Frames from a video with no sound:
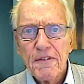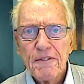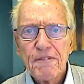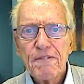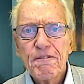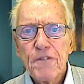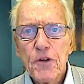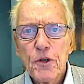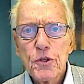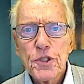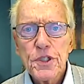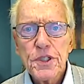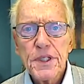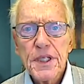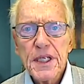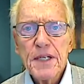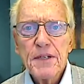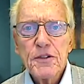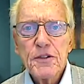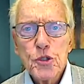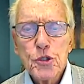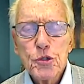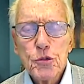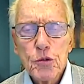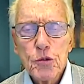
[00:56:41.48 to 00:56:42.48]
first in
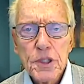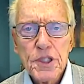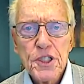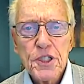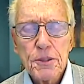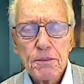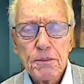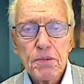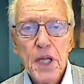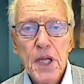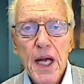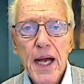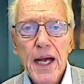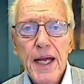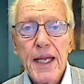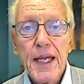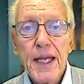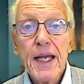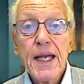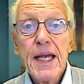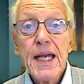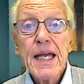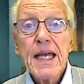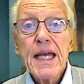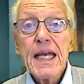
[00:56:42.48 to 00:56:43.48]
short supply,
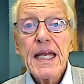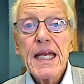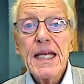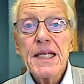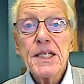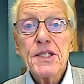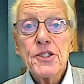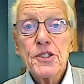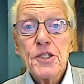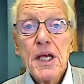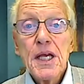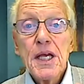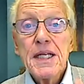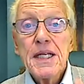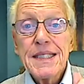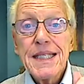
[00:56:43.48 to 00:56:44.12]
is